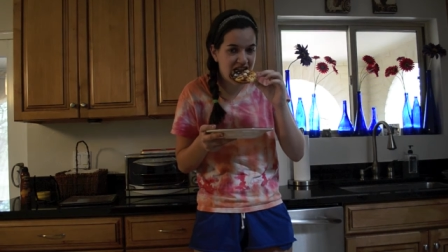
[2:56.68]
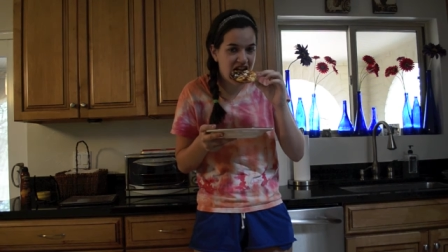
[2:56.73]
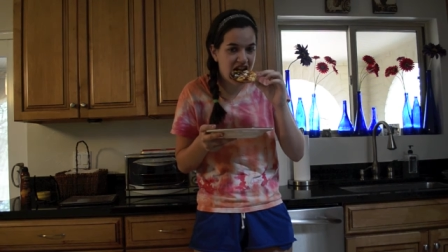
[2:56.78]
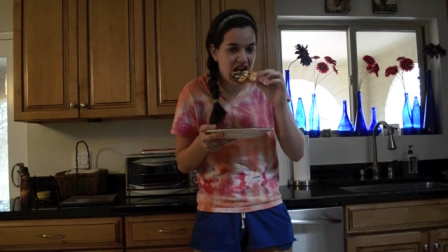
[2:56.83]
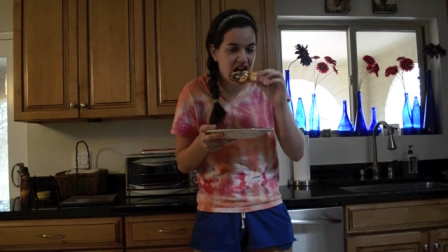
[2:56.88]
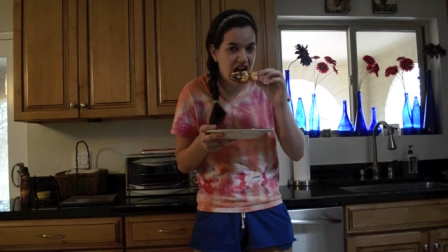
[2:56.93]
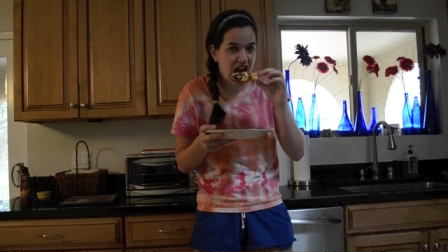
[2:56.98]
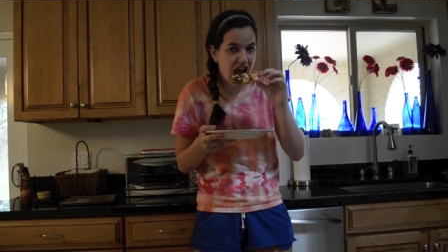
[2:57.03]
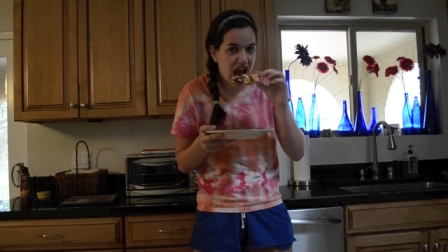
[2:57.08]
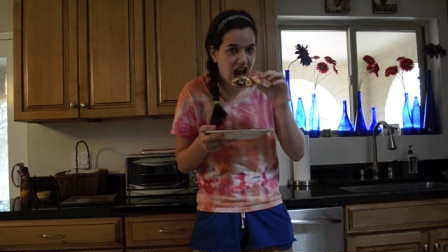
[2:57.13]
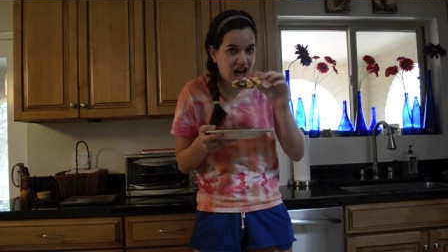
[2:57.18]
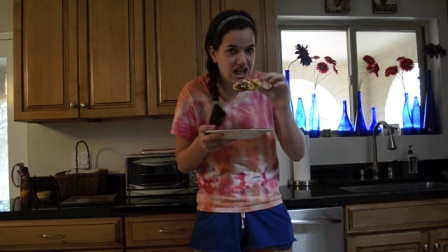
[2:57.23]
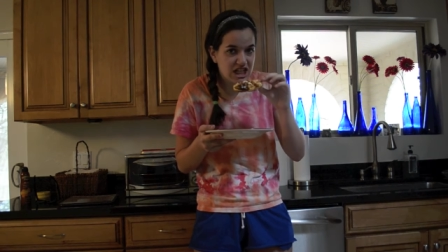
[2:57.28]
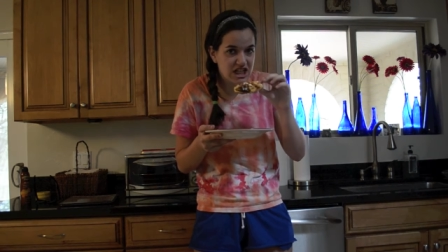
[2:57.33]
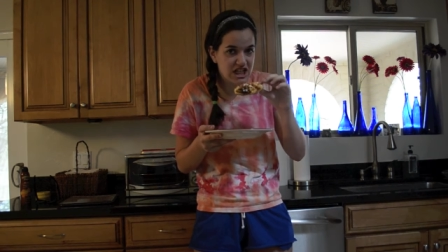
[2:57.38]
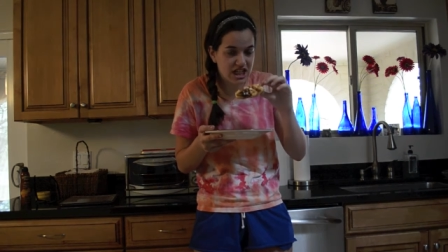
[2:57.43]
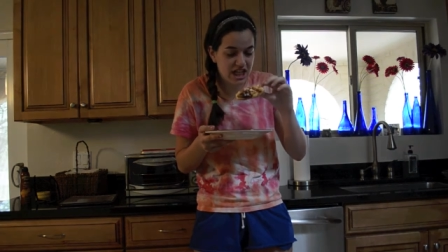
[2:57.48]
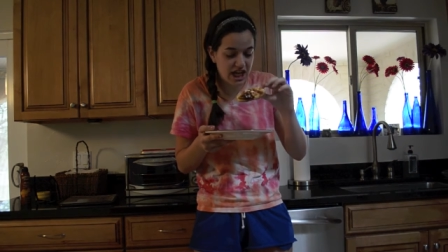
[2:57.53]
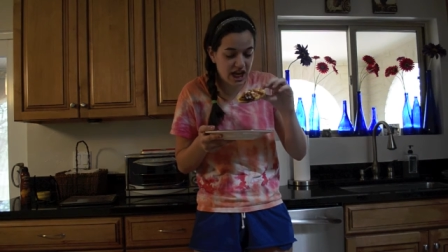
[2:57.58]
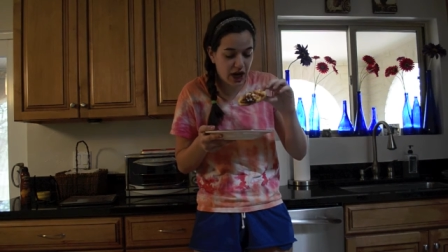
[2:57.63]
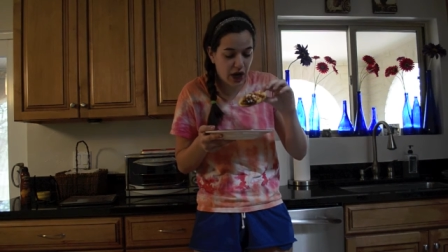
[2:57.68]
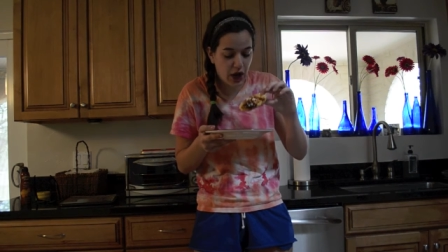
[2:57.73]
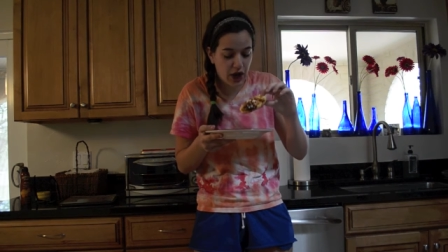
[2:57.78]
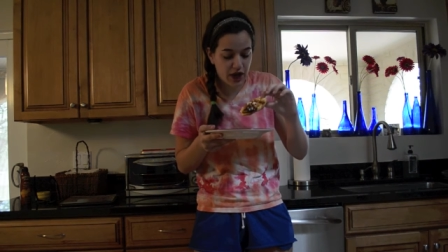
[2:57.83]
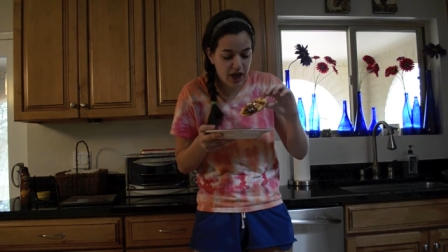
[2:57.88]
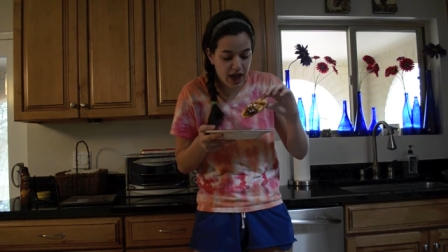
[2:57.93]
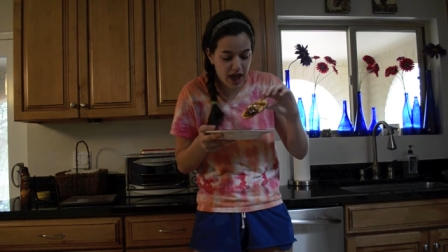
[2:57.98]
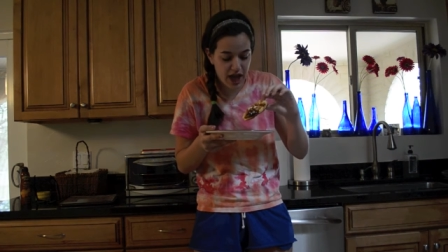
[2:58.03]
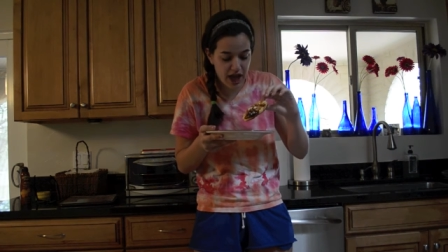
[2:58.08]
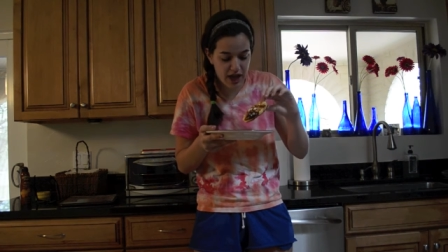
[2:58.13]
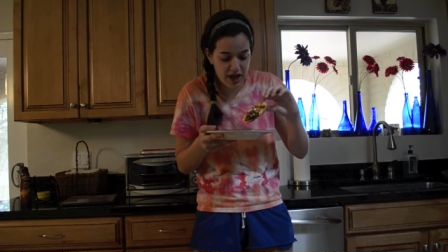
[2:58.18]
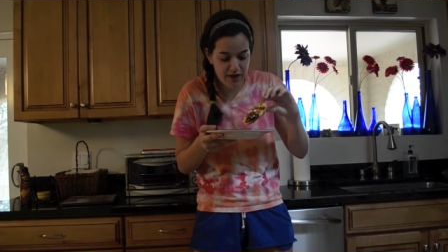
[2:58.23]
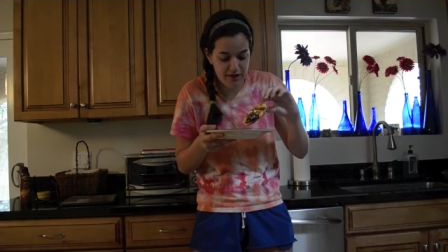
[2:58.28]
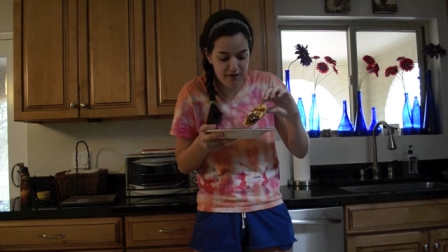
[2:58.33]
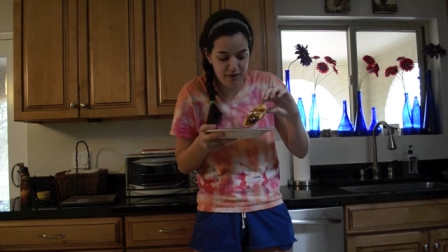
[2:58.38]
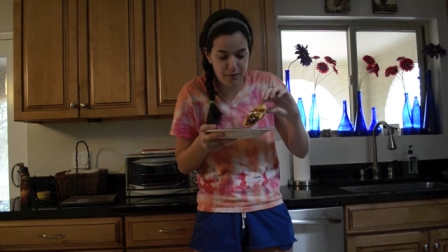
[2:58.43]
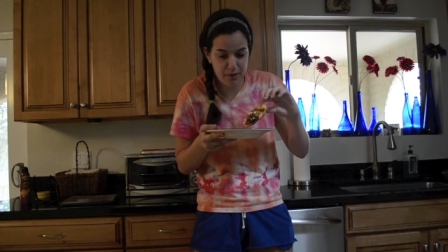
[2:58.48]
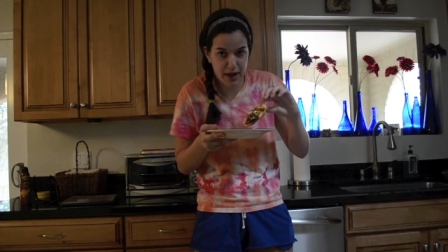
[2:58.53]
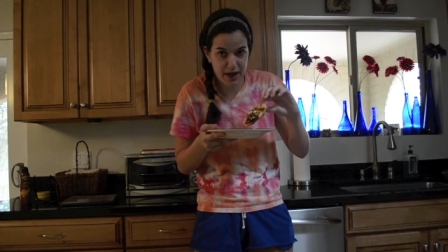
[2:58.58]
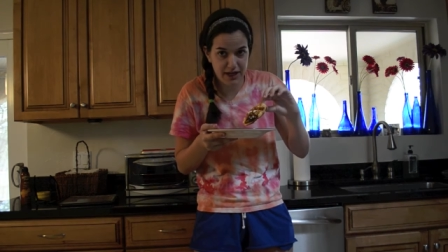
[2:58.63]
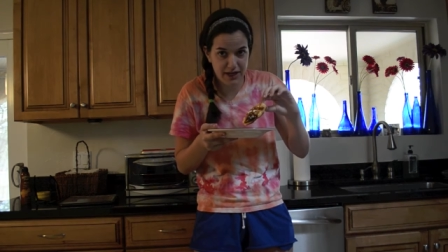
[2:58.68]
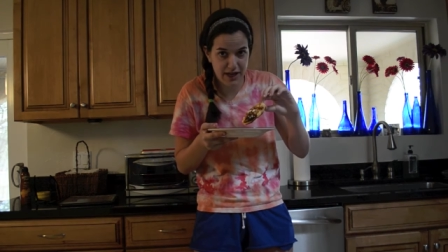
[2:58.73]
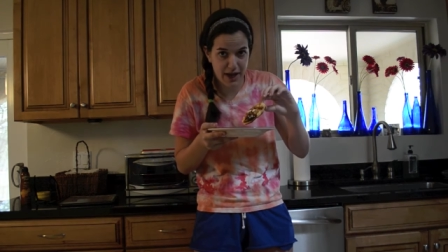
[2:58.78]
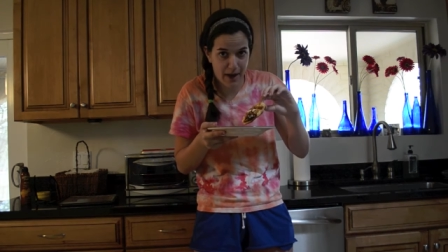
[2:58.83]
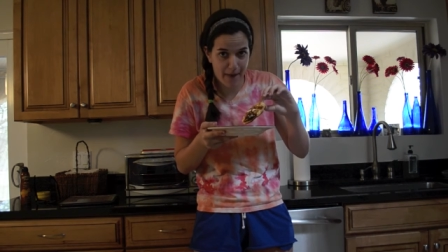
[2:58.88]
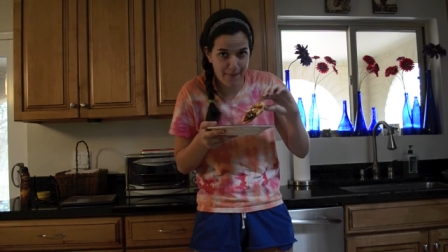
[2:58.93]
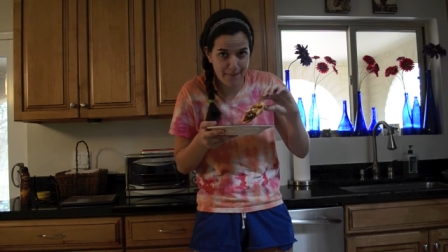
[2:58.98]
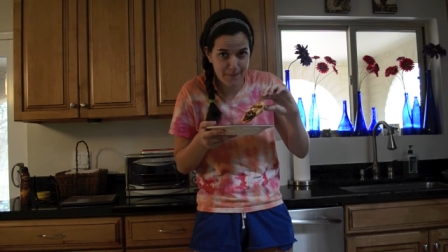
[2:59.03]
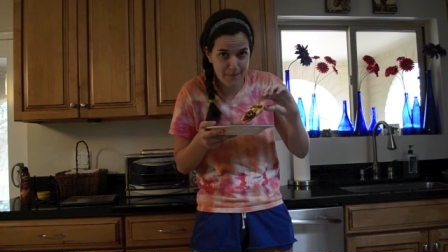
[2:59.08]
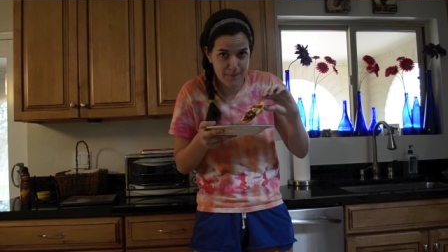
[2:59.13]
I actually can't even bite down.